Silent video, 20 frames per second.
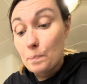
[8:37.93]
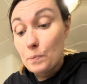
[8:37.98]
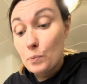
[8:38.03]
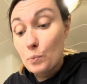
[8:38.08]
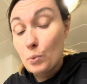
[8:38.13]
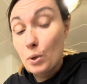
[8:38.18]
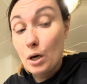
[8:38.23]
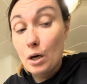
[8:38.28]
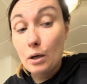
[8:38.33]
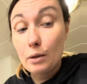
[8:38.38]

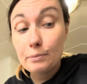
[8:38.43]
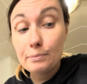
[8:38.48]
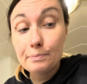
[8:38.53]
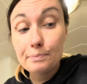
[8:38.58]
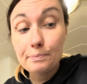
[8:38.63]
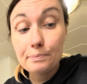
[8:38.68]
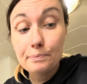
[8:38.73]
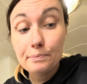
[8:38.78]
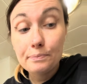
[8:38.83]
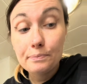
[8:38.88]
Well,
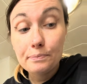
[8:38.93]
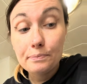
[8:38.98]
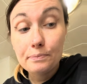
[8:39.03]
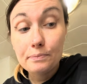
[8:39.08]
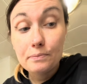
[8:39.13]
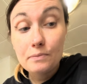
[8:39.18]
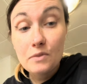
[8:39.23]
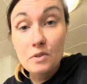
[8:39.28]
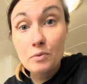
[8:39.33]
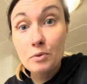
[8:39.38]

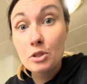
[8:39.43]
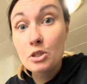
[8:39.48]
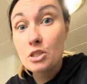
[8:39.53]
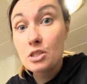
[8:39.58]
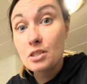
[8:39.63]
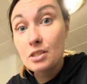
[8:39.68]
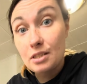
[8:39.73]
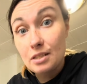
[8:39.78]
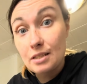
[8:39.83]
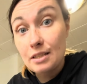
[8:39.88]
we're
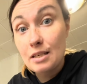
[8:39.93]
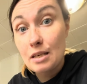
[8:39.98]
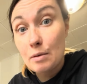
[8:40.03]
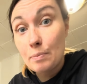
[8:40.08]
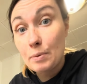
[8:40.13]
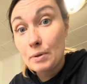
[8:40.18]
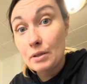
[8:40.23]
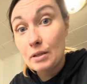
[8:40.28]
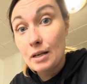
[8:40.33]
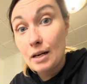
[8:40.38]
just going to keep
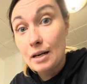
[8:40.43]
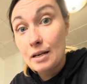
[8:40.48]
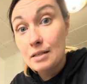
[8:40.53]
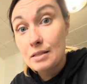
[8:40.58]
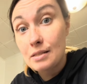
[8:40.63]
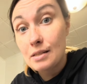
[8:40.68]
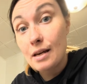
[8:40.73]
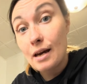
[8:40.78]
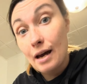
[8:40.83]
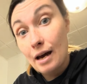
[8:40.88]
it
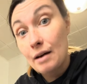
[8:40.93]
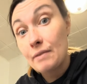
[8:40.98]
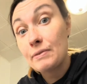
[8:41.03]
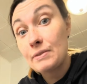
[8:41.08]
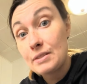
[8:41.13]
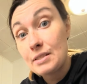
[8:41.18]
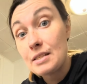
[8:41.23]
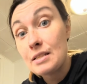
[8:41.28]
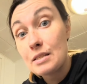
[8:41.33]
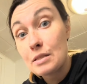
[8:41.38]
as 1/2
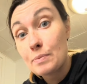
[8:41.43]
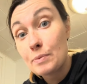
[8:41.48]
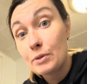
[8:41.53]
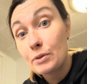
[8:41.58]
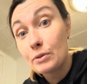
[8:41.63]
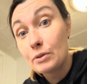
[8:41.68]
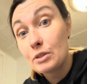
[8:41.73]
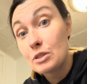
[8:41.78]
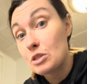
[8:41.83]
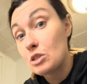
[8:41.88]

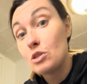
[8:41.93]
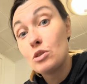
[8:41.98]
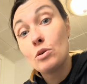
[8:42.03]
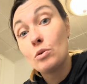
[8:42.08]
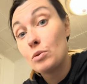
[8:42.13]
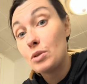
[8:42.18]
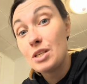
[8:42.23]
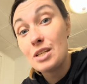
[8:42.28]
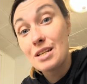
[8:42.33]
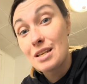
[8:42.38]
teaspoon, because you
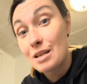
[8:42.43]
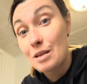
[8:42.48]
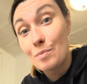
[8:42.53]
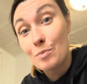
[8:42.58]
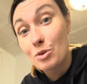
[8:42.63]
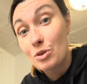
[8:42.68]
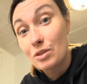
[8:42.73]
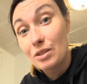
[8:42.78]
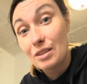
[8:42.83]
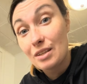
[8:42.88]
don't need any
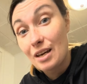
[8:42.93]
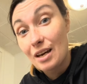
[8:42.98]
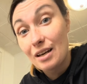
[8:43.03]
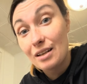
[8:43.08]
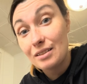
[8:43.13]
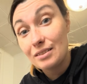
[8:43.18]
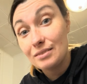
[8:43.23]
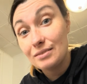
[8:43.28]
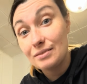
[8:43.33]
more than that.